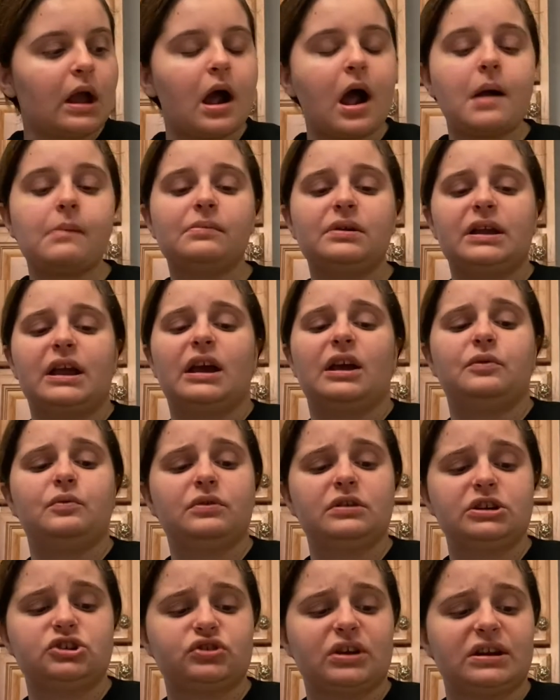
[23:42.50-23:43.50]
But yeah, I
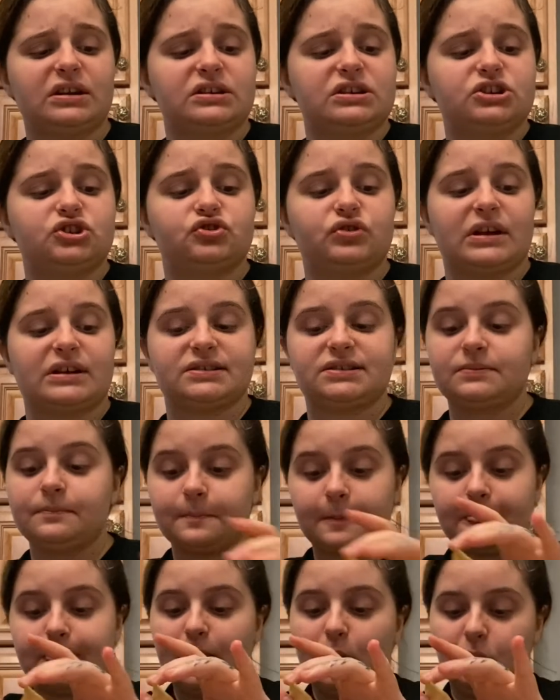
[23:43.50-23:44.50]
really try to de-stress
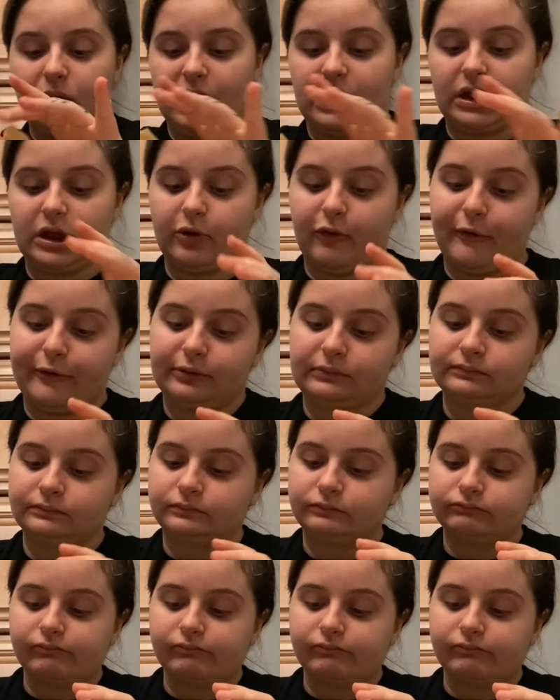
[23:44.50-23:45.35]
when I get home.